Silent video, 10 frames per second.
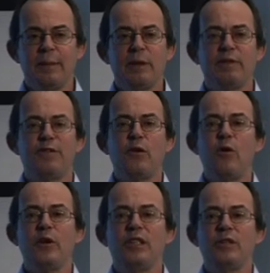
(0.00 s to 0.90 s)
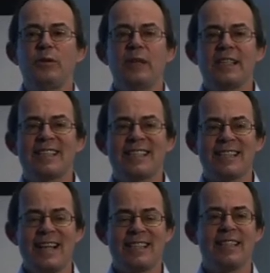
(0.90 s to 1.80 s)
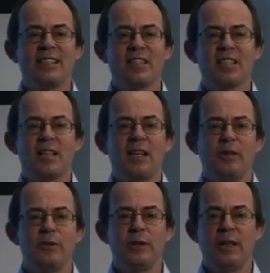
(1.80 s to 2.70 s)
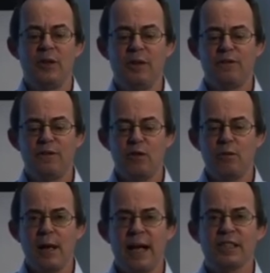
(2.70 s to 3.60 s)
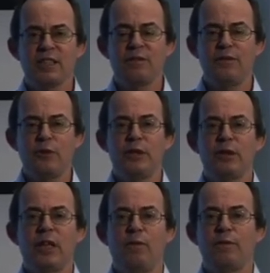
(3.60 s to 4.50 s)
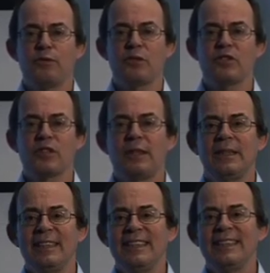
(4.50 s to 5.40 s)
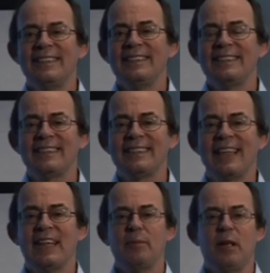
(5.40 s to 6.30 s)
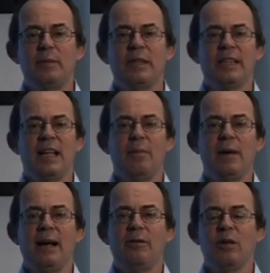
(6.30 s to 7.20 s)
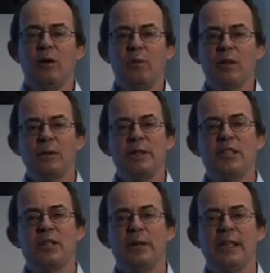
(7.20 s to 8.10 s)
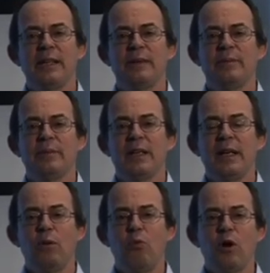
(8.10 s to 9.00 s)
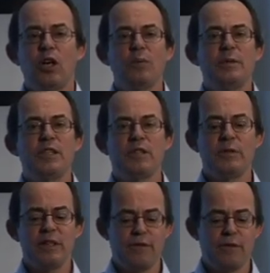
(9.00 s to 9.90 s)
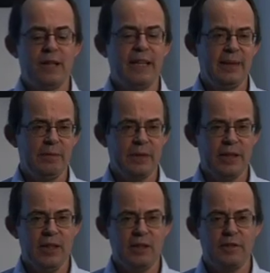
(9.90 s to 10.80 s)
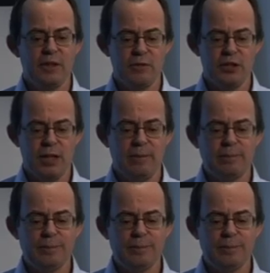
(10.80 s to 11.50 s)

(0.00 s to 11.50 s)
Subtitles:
before you set in stone the format for your conference, think a moment about what are we doing, what could we do differently in the future.